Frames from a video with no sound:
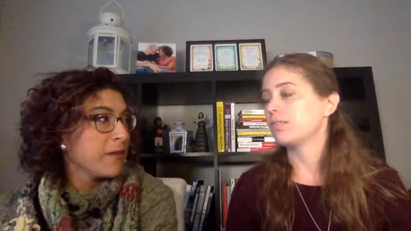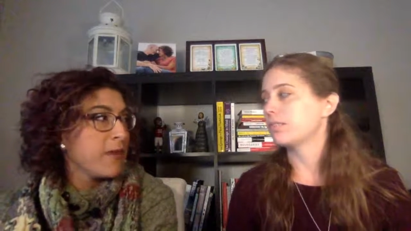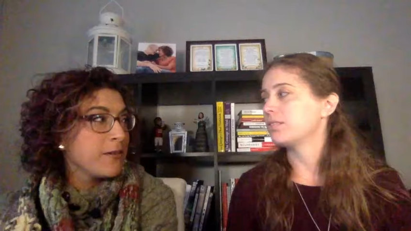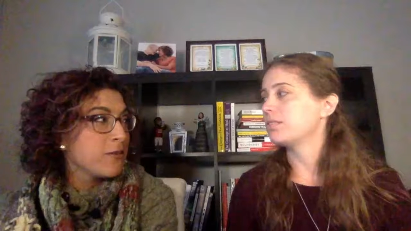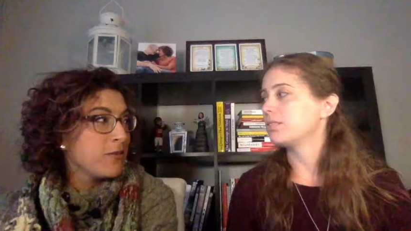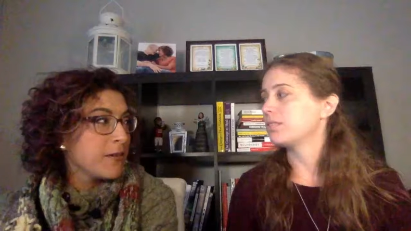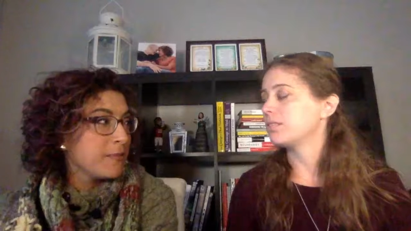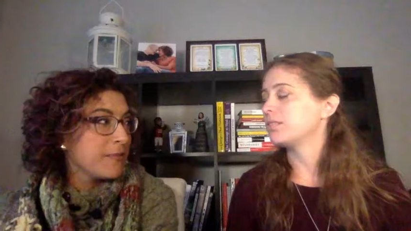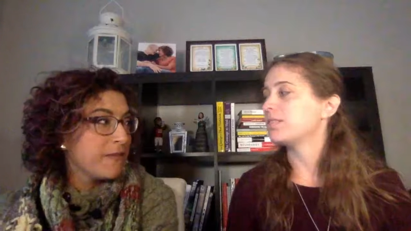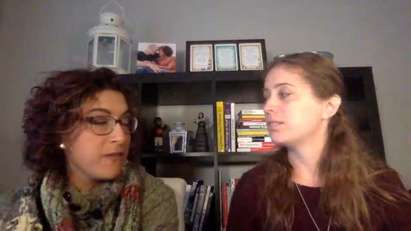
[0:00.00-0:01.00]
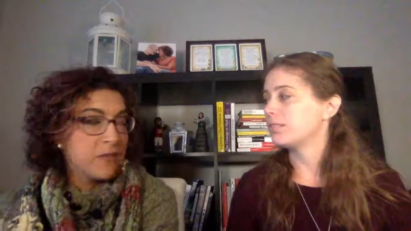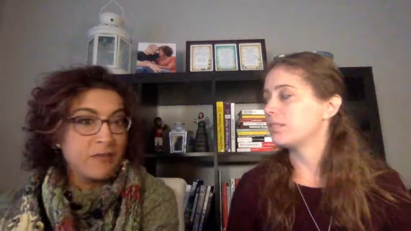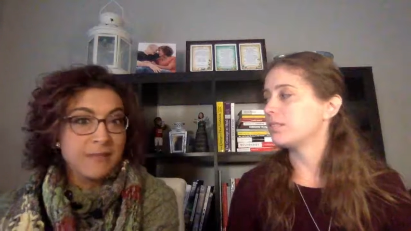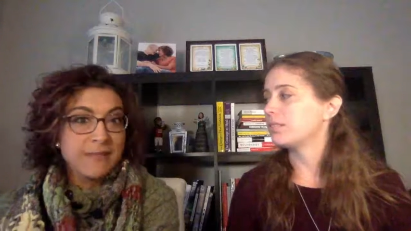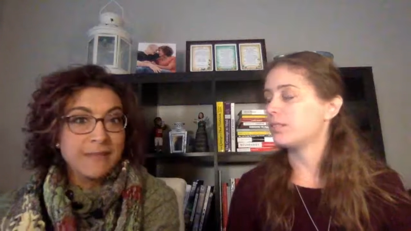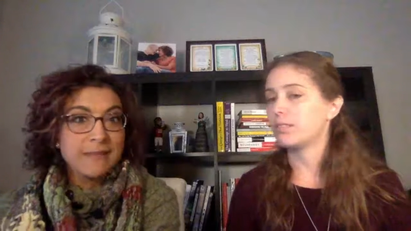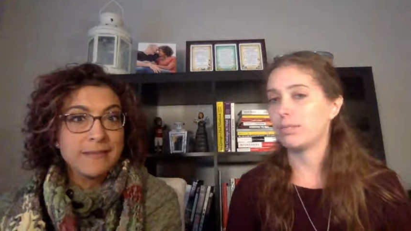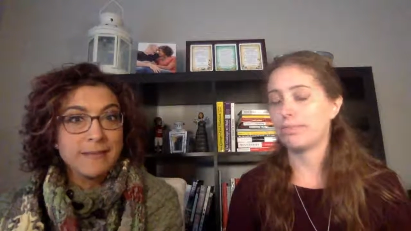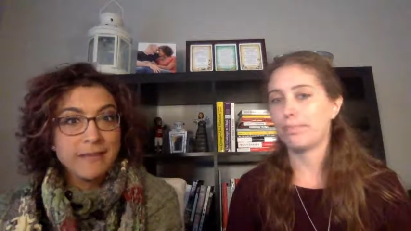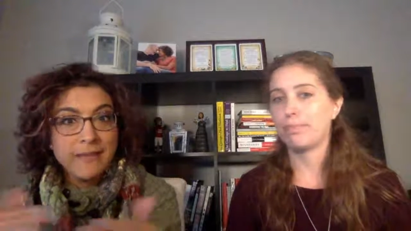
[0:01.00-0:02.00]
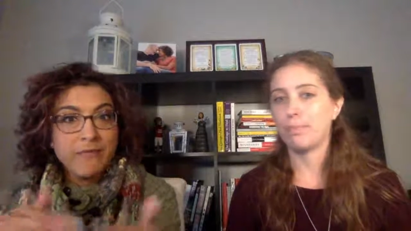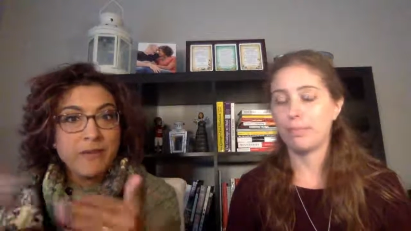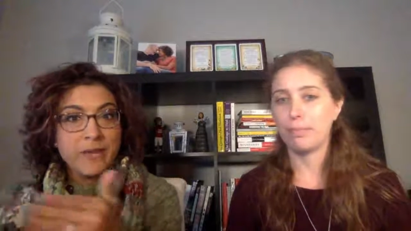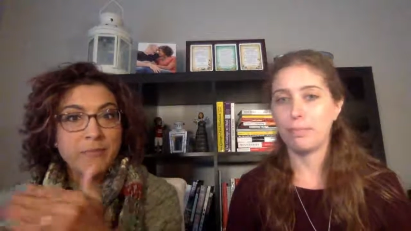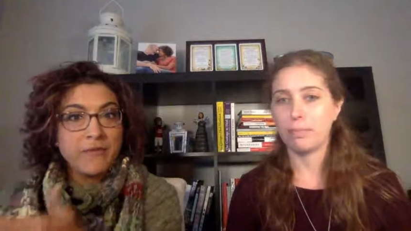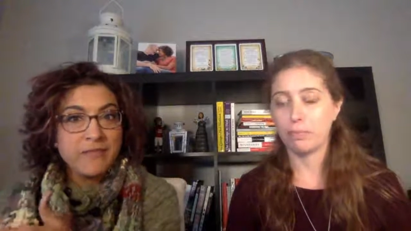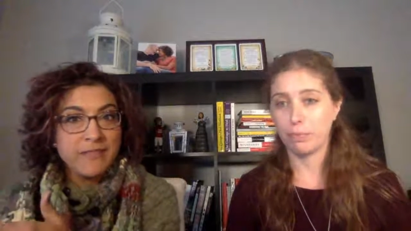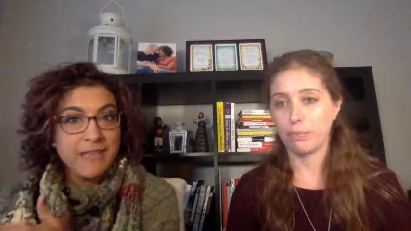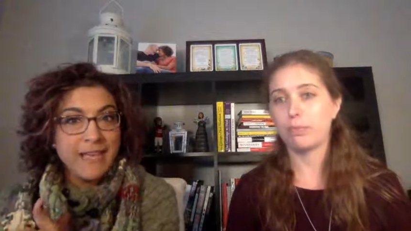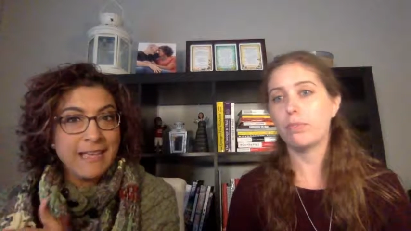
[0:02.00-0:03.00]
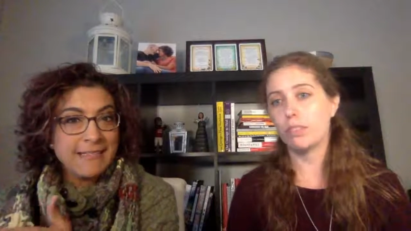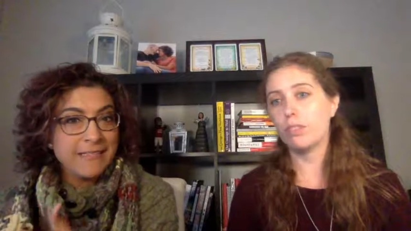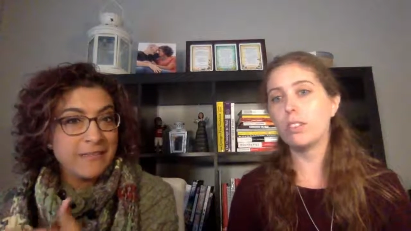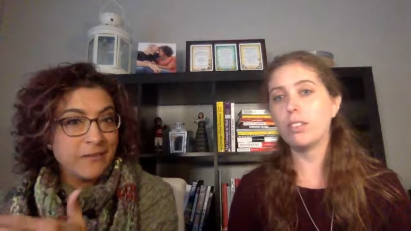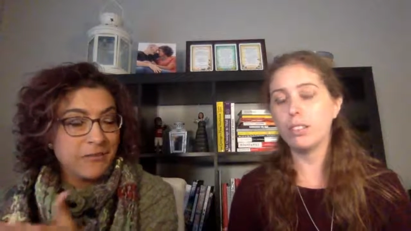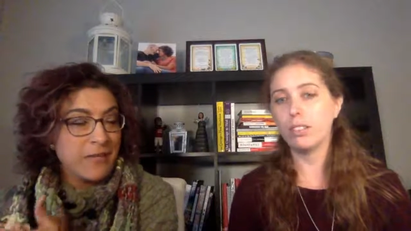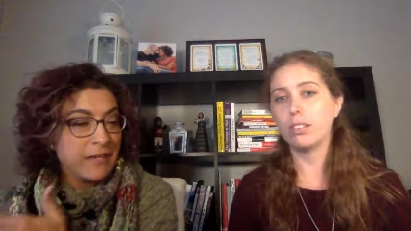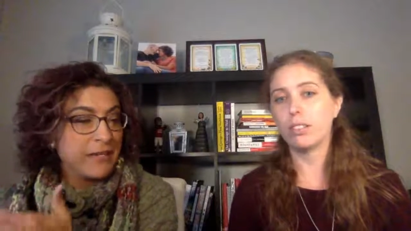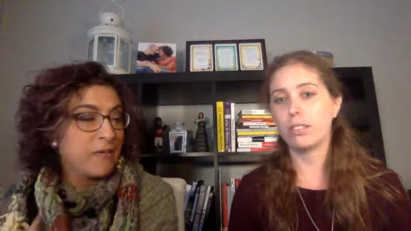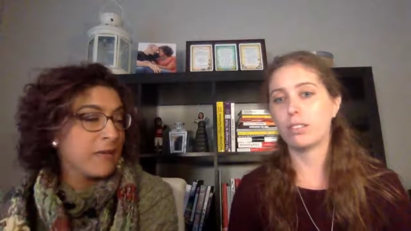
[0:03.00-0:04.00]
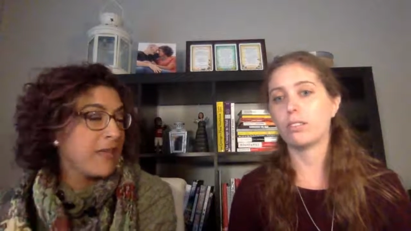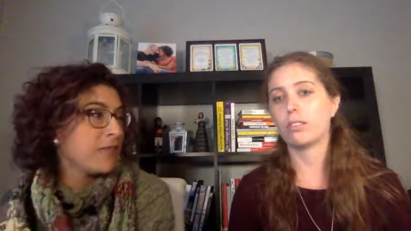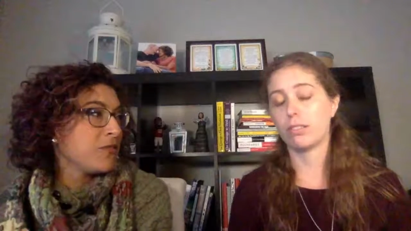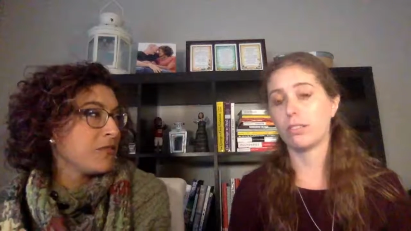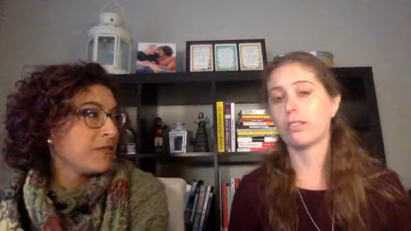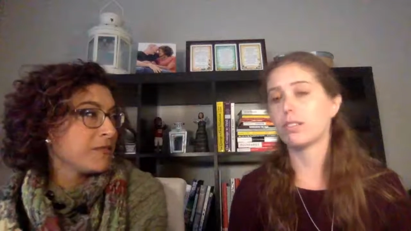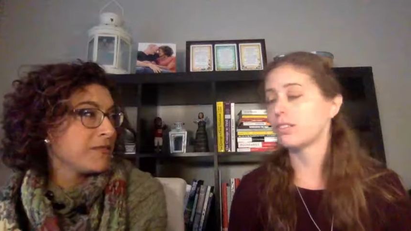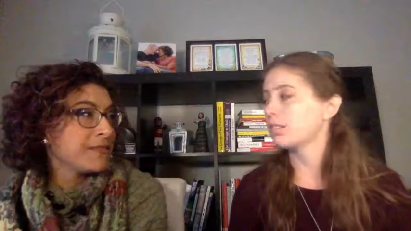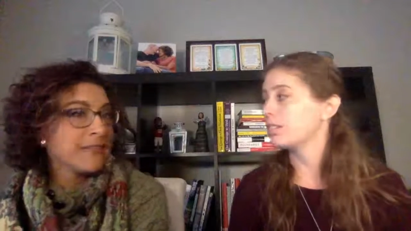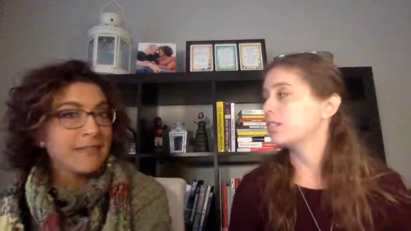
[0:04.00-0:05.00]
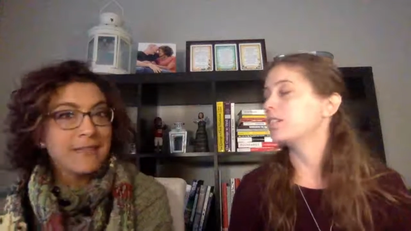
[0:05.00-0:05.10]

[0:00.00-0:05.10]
Speaker 1: relationships. If you just leave one and move to the next, and there's ongoing issues,